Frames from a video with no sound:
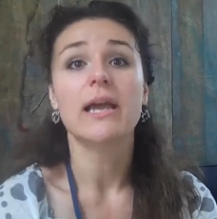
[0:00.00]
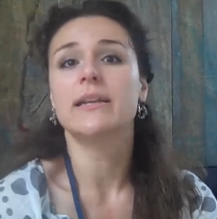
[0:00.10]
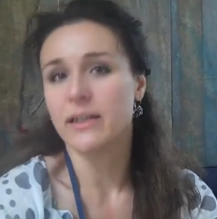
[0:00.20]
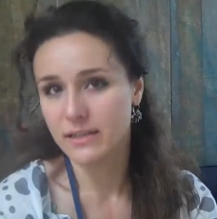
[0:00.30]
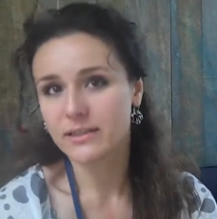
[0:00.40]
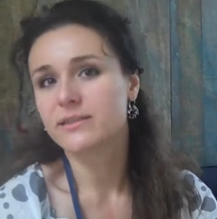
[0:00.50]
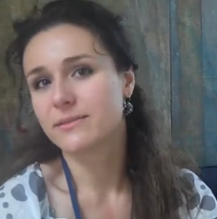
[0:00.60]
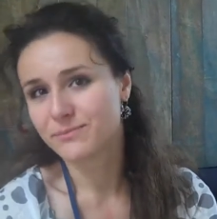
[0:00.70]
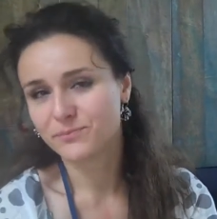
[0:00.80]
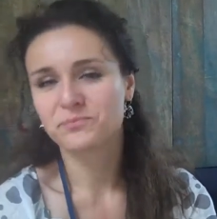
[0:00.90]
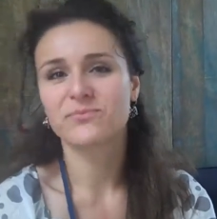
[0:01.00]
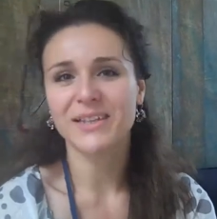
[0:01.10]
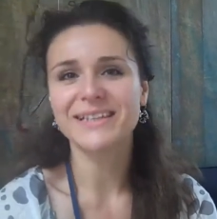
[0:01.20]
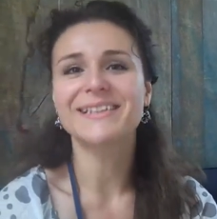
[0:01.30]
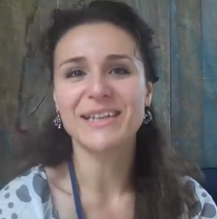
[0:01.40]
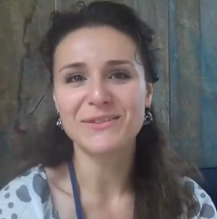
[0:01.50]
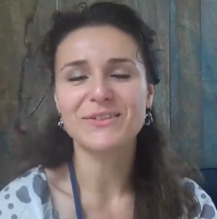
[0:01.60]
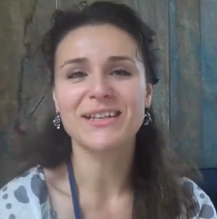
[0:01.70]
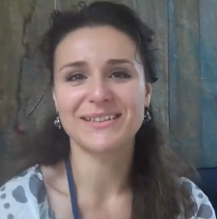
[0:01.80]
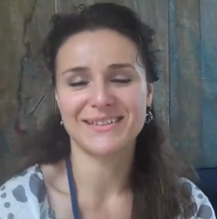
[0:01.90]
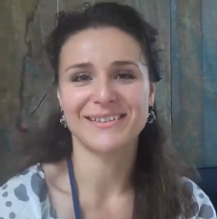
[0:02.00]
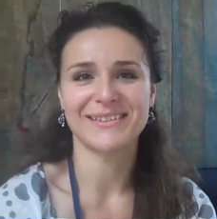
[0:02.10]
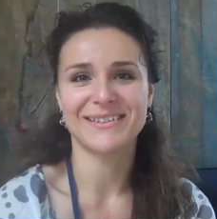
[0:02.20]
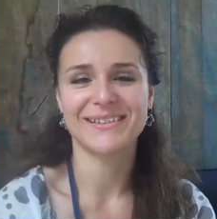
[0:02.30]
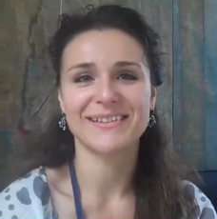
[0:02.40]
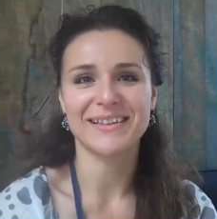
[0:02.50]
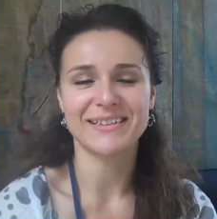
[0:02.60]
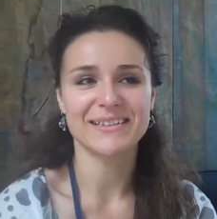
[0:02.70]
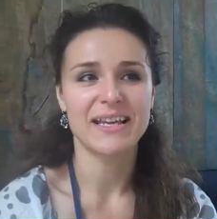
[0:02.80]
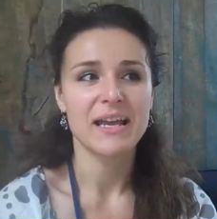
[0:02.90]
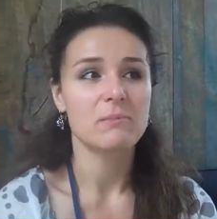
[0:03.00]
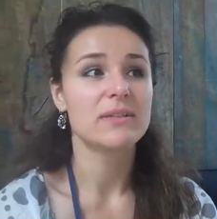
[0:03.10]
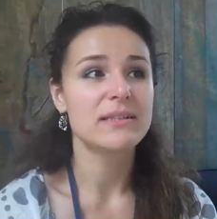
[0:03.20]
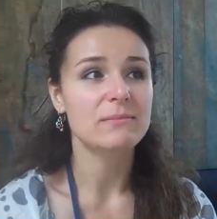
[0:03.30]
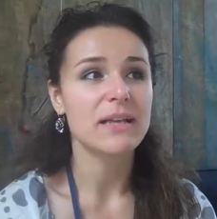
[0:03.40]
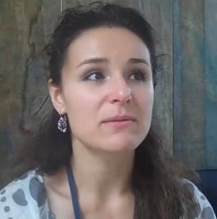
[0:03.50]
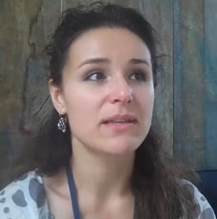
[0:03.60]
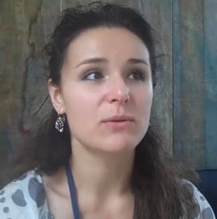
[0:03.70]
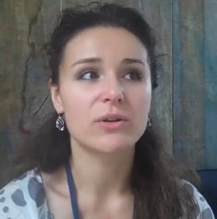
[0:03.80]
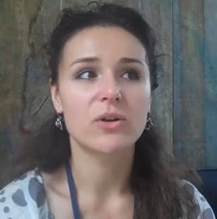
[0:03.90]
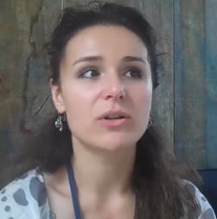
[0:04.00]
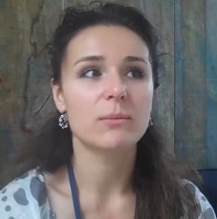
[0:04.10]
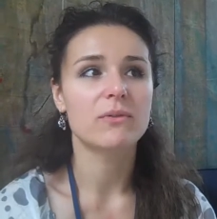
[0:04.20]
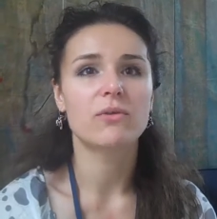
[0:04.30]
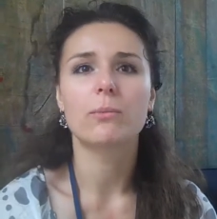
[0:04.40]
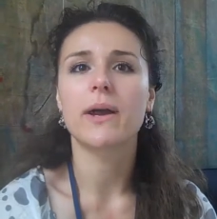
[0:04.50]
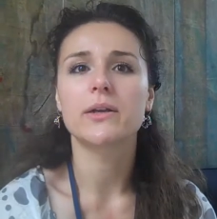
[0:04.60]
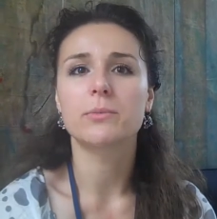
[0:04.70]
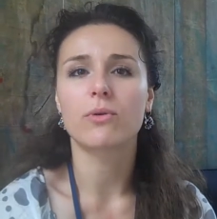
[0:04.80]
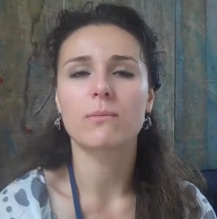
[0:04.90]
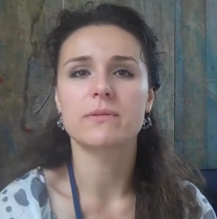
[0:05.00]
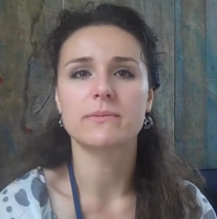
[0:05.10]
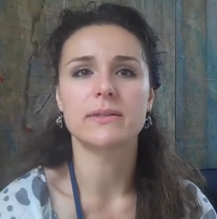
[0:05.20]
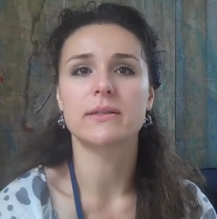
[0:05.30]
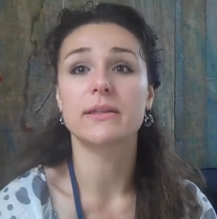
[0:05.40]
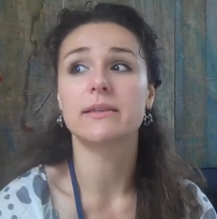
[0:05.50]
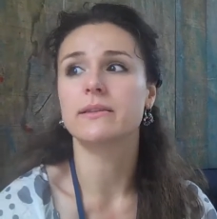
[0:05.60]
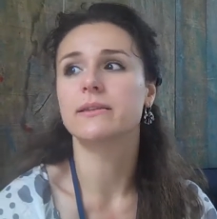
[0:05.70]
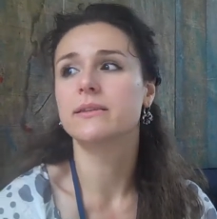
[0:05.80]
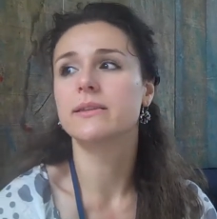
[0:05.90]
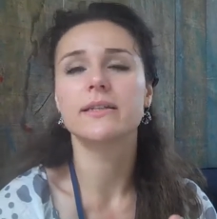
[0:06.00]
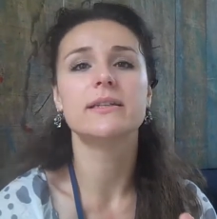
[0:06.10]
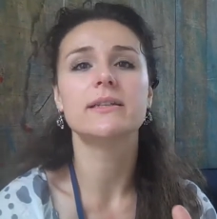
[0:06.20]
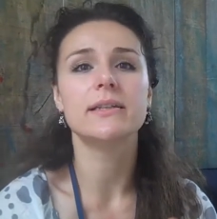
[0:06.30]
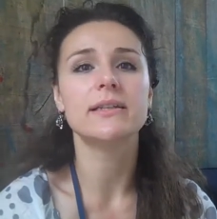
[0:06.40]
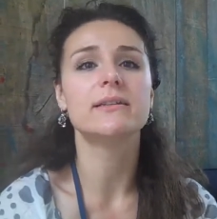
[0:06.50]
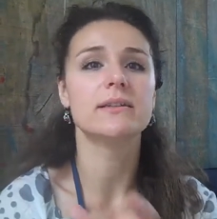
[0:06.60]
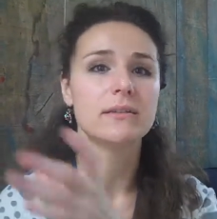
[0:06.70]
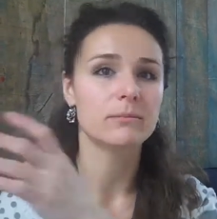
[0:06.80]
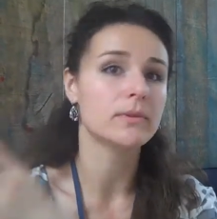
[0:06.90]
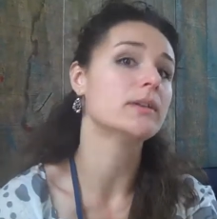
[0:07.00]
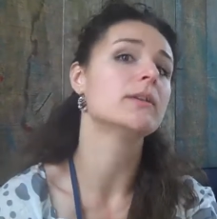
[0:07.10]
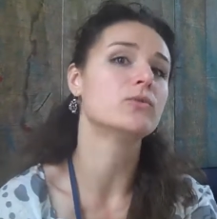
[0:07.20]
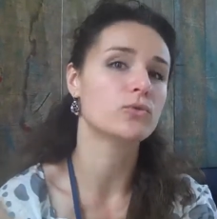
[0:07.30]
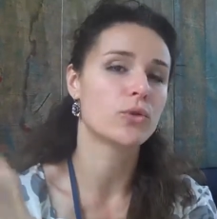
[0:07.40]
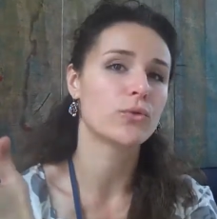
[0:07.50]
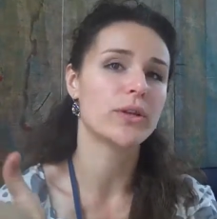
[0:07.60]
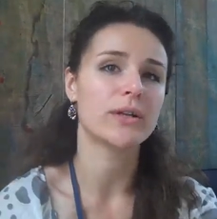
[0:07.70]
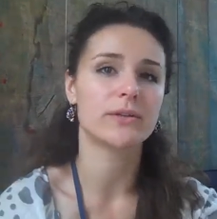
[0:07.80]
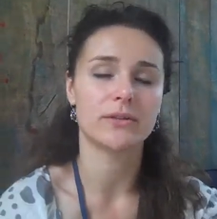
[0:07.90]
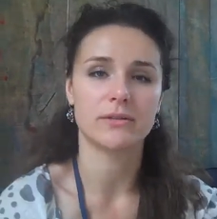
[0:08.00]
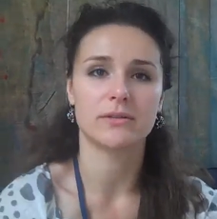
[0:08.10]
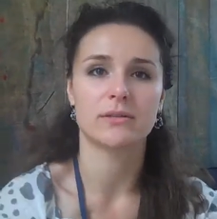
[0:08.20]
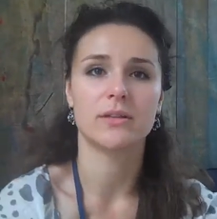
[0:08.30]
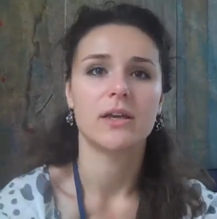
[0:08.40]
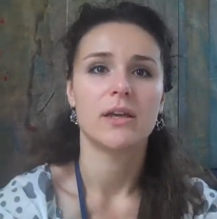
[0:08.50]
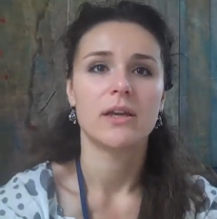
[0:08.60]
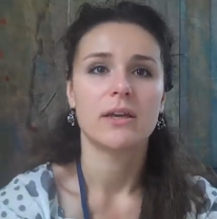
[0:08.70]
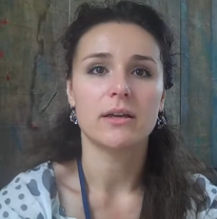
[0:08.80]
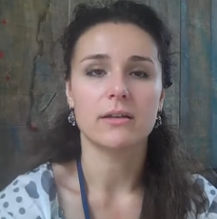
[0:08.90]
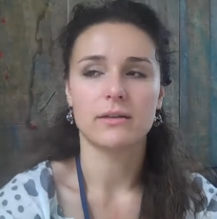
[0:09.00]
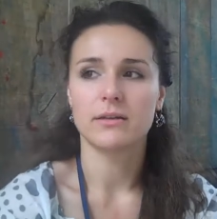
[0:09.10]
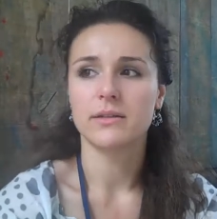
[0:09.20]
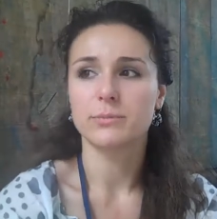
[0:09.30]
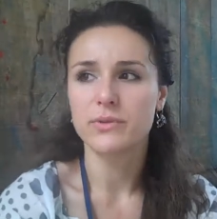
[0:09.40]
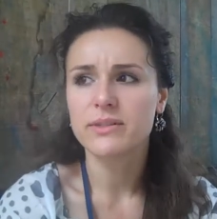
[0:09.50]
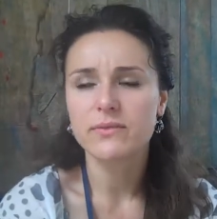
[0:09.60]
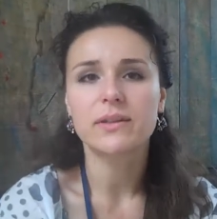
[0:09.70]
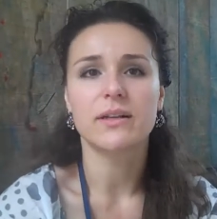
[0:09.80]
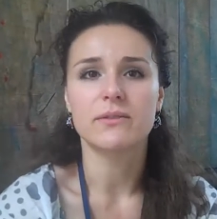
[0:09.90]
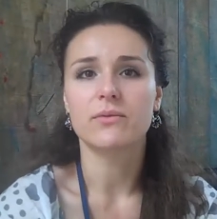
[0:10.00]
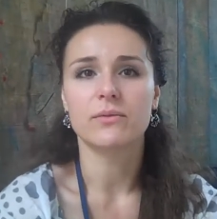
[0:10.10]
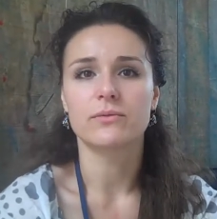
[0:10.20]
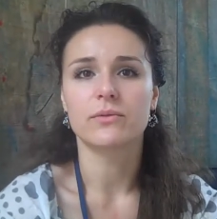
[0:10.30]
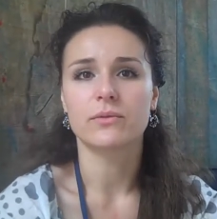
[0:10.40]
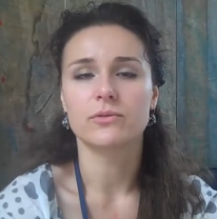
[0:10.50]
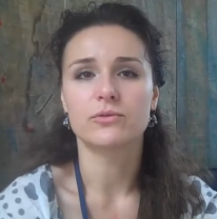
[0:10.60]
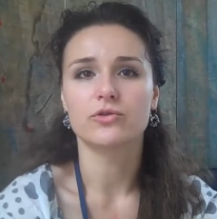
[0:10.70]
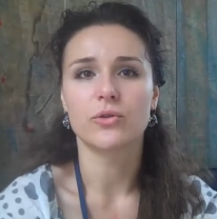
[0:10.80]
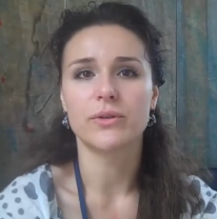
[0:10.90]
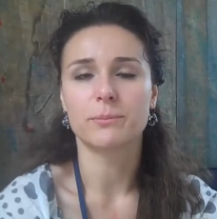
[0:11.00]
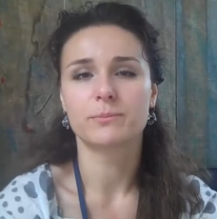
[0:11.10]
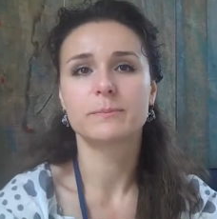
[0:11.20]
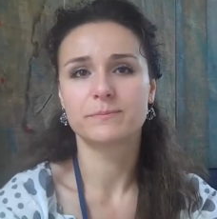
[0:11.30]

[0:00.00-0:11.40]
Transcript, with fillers: And I did, in the evenings. Uh, Yes, but sometimes they were calling me for minor problems and that didn't need uh, me to go there uh, uh, specifically for, for to show them.